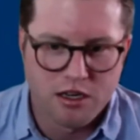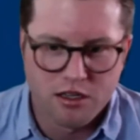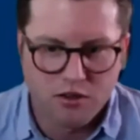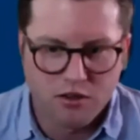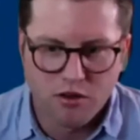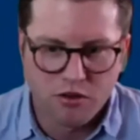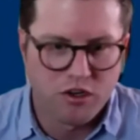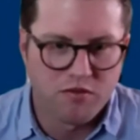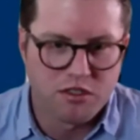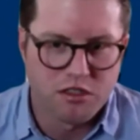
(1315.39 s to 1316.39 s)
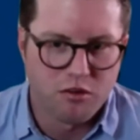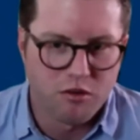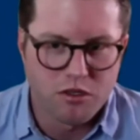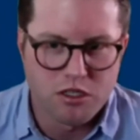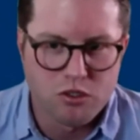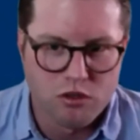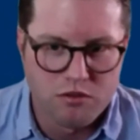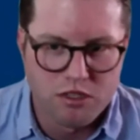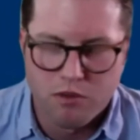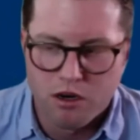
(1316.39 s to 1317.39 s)
I think all three of us did. We would just sort
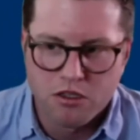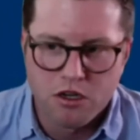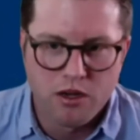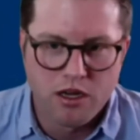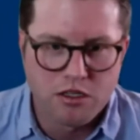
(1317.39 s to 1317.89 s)
of dip our toe in